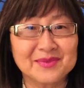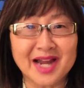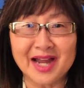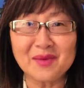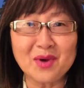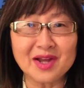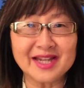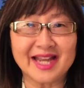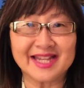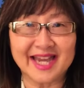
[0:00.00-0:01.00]

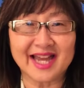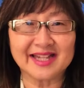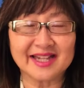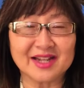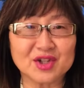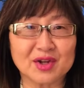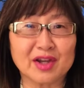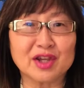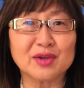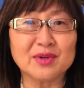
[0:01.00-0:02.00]
Taiwan and Canada share
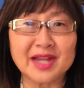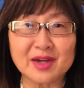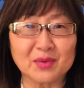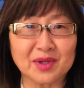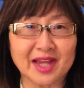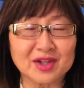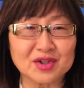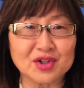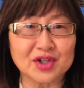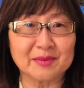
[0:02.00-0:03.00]
a unique
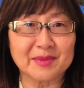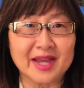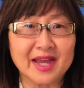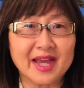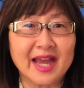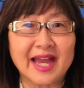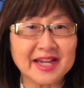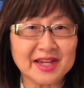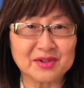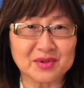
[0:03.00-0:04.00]
relationship
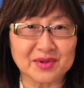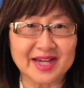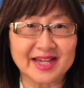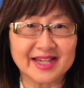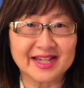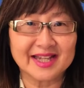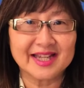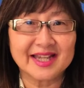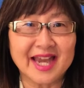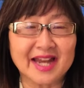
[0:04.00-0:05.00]
and history.
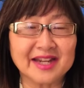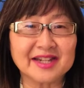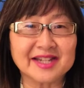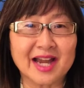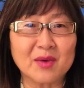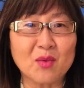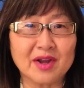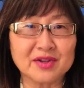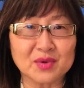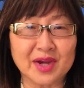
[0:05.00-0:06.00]

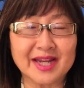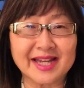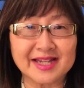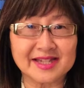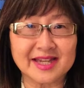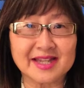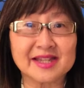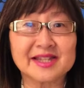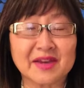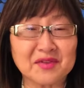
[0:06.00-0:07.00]
Canada-Taiwan trade exceeds
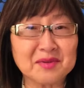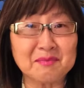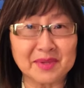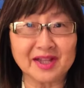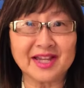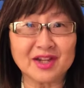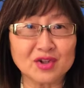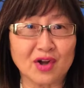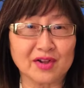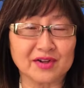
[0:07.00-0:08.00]
$7
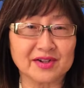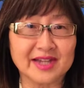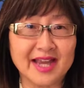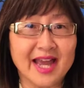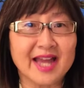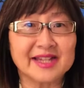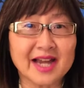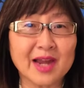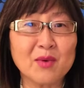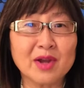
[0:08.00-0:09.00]
billion, and
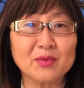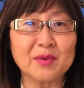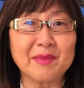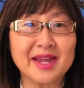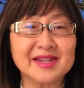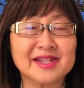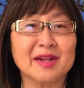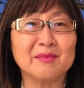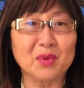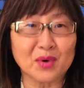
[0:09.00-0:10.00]
Taiwan remains
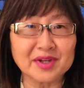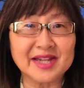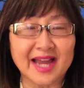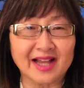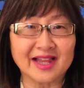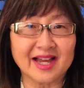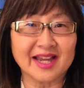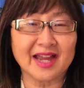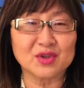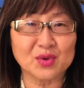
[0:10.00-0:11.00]
an important ally
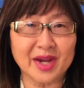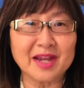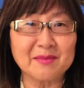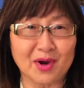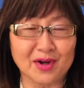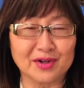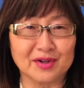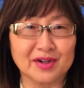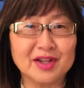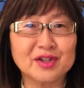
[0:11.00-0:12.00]
and trading
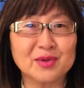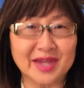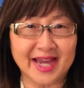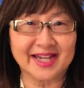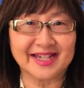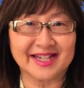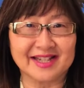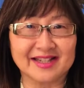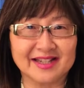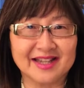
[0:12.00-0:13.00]
partner to Canada.